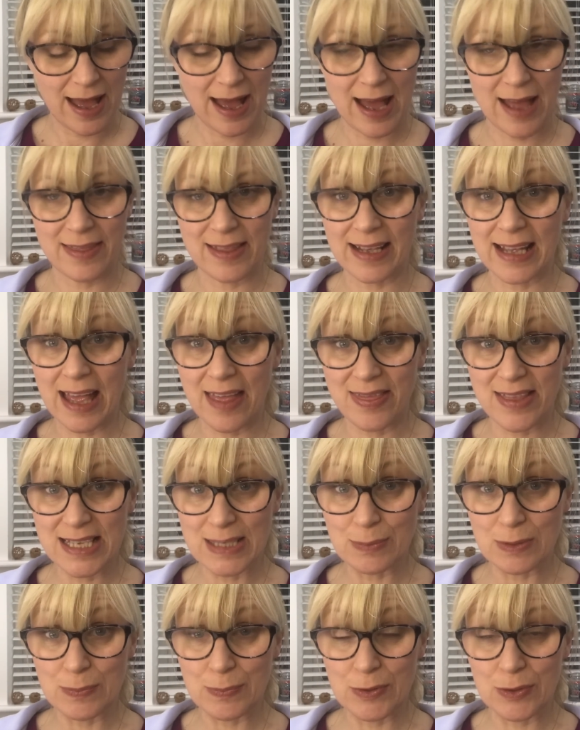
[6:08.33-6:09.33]
And again,
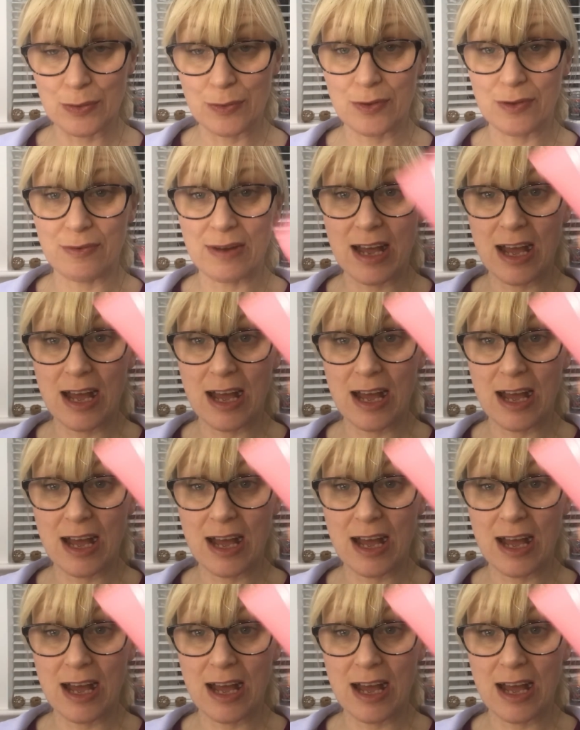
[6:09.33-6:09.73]
this must be doing the